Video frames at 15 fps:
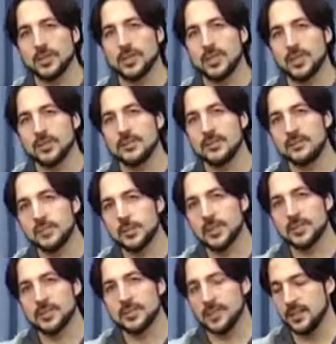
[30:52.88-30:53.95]
that is
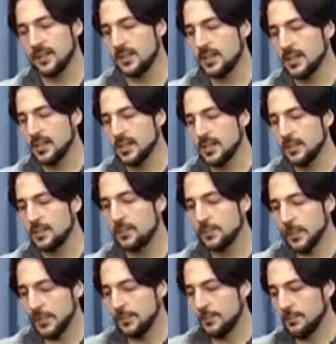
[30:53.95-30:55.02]
special, you
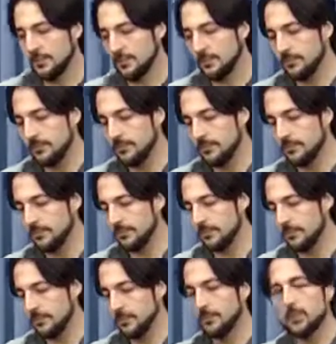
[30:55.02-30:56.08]
may
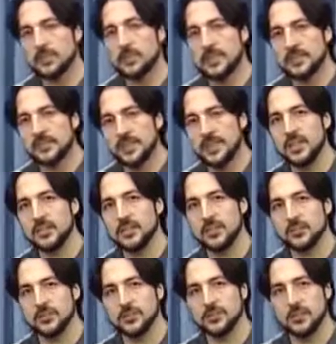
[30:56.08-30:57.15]
put more
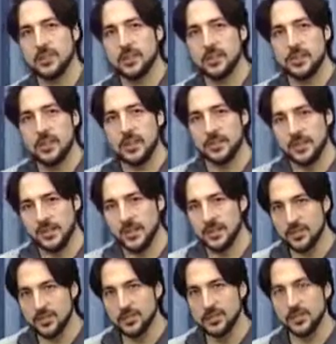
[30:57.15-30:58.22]
attention and
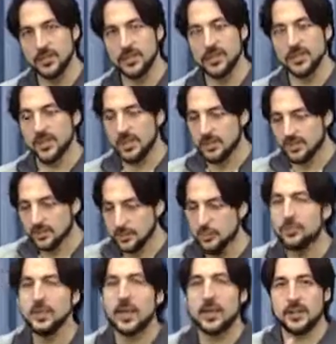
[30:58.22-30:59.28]
energy to
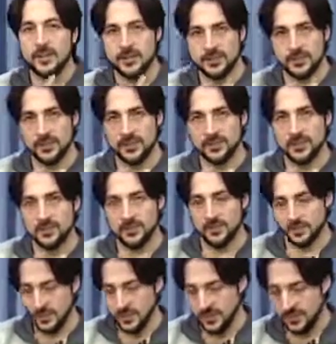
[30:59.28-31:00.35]
nourish
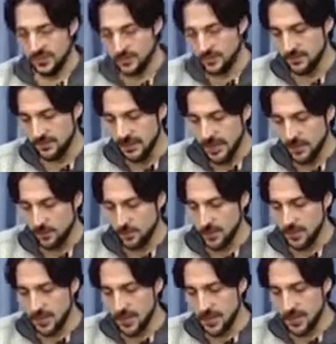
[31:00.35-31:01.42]
this flower.
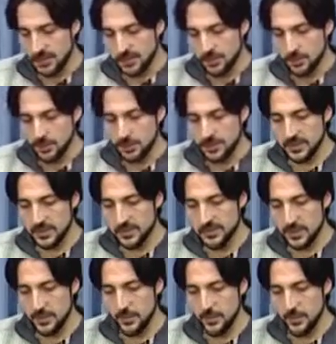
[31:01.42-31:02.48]
So in the
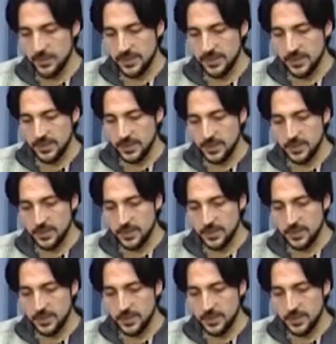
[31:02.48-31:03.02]
same way,